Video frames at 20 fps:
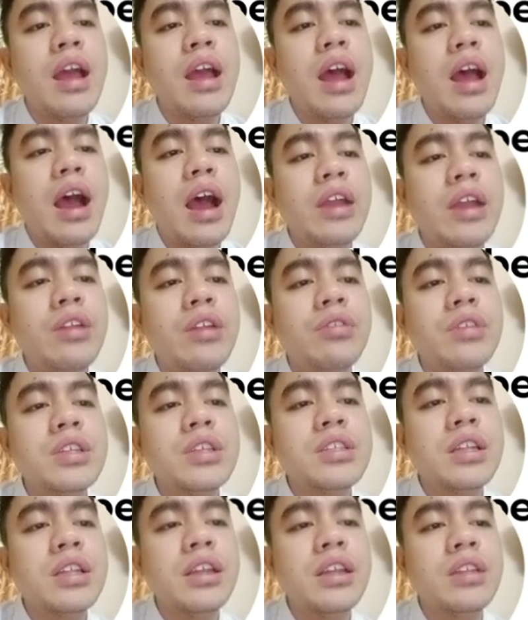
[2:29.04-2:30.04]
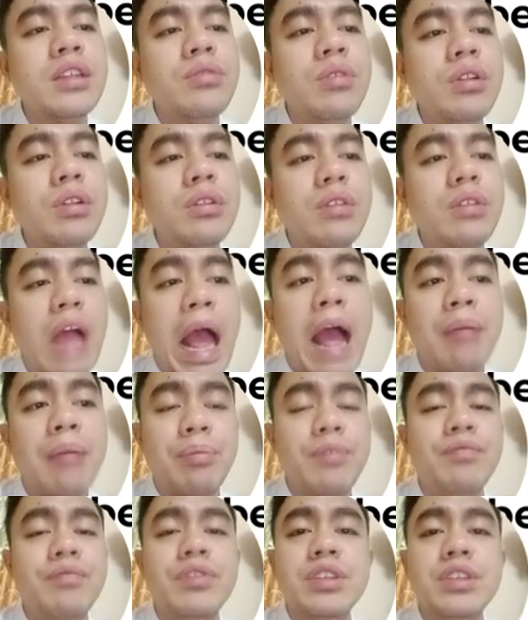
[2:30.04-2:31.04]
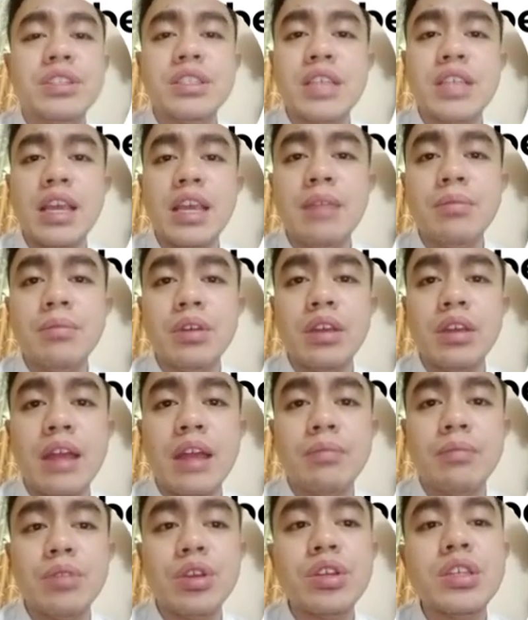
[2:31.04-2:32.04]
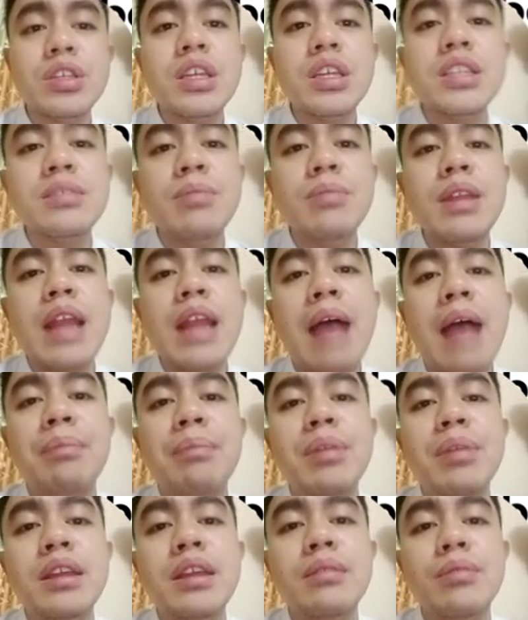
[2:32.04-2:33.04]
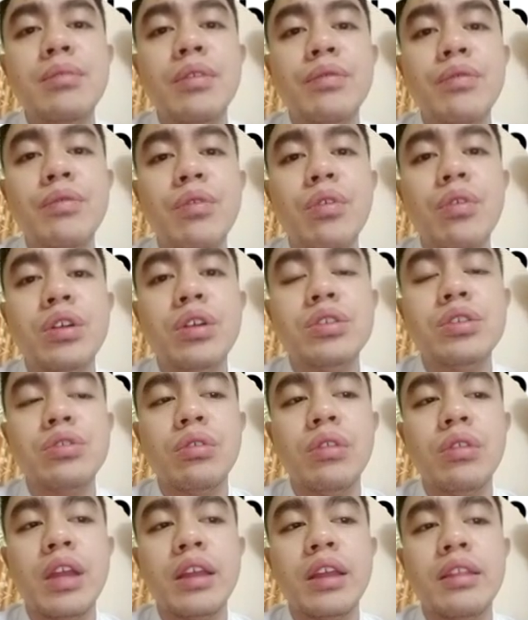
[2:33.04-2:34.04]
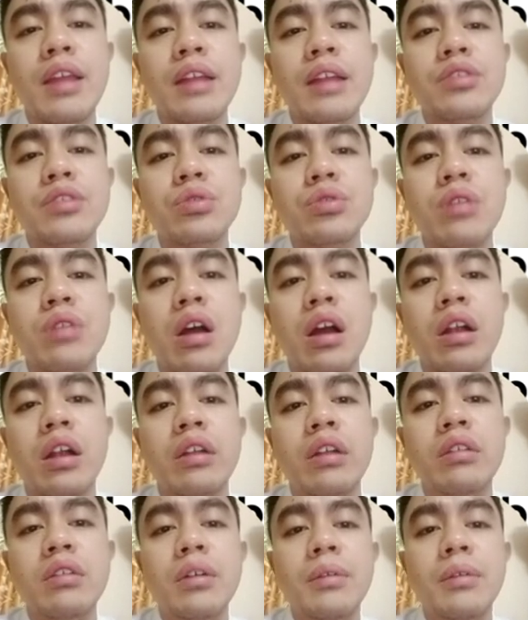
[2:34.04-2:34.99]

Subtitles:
I notice that it will happen the same again because it's been happening before. So like that, star,